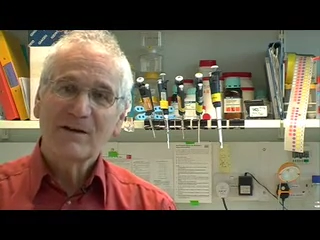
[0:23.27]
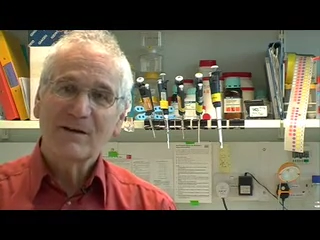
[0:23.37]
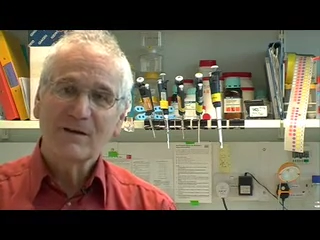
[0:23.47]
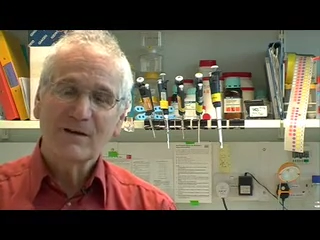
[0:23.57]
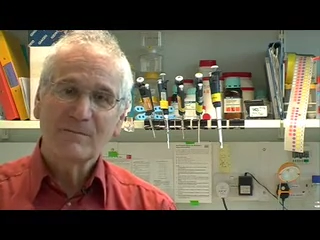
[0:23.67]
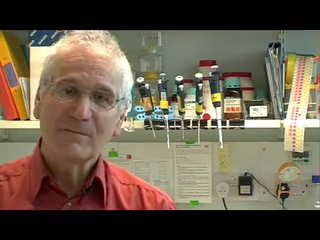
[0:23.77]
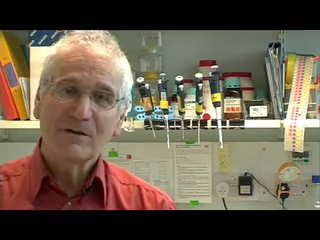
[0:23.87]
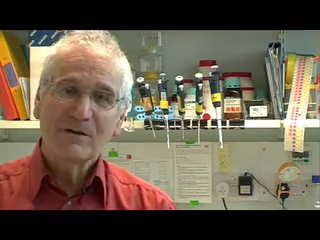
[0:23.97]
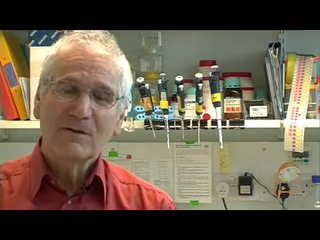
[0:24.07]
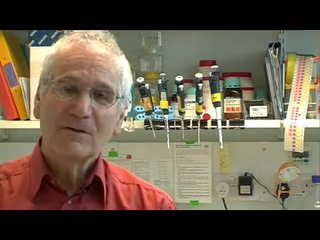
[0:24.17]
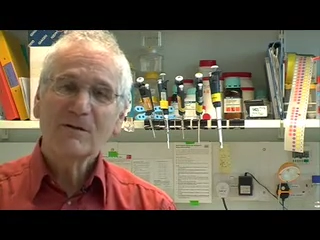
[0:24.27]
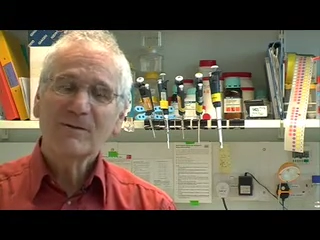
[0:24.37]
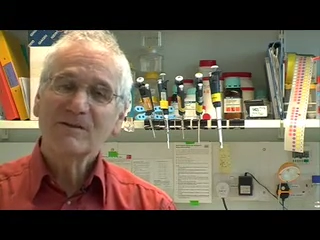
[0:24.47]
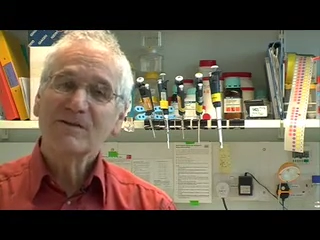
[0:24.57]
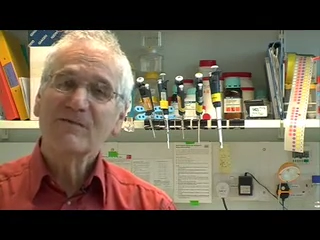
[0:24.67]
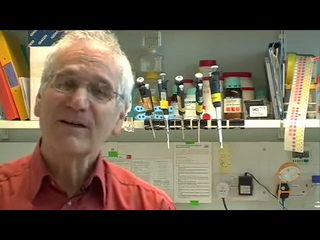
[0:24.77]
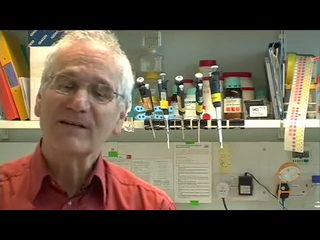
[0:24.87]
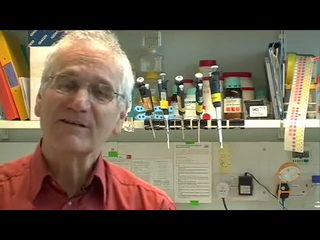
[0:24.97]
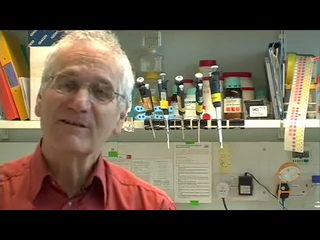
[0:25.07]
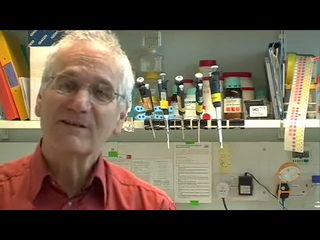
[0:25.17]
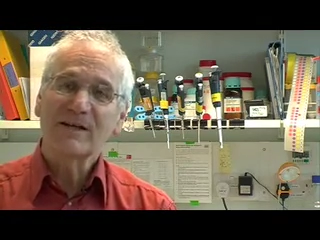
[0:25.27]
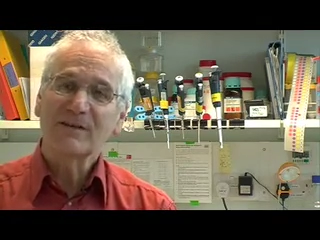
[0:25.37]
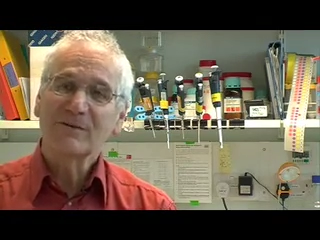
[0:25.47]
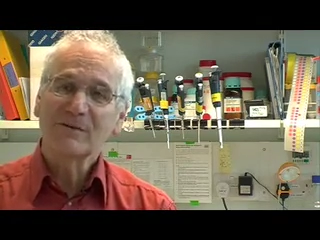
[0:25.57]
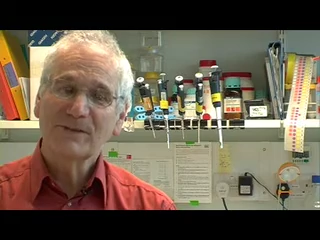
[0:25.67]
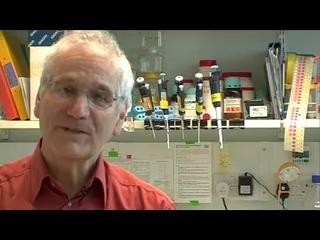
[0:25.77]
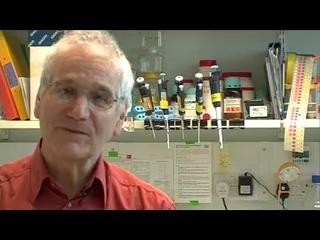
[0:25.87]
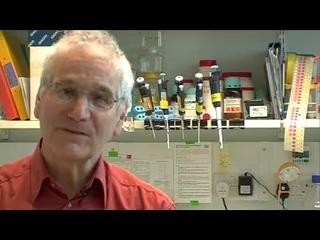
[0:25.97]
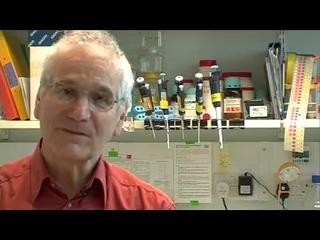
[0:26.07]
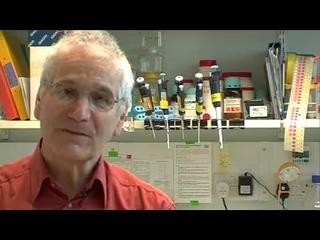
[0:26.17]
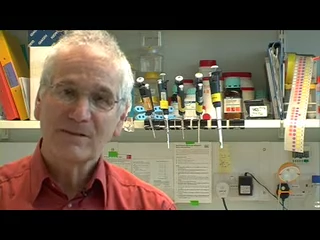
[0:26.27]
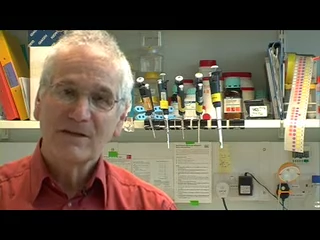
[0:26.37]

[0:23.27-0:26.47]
Who is infected and who isn't?